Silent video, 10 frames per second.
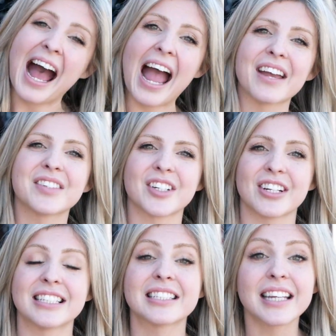I have
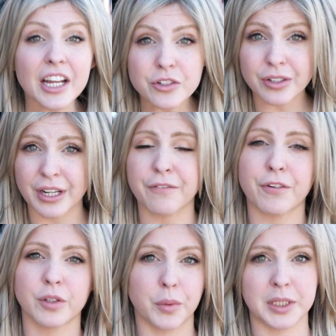started scheduling
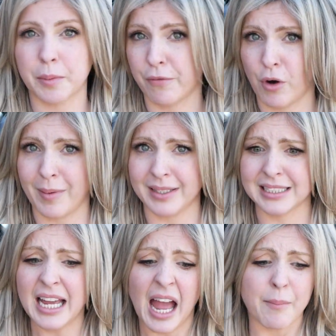for Lloyd'z Performance.
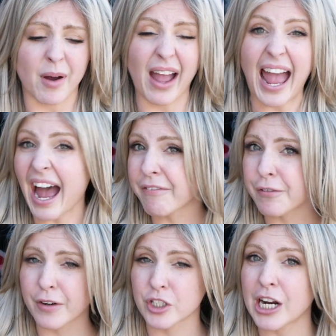About half
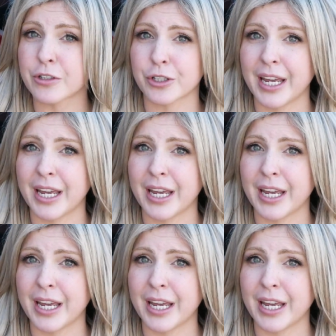of our Challenger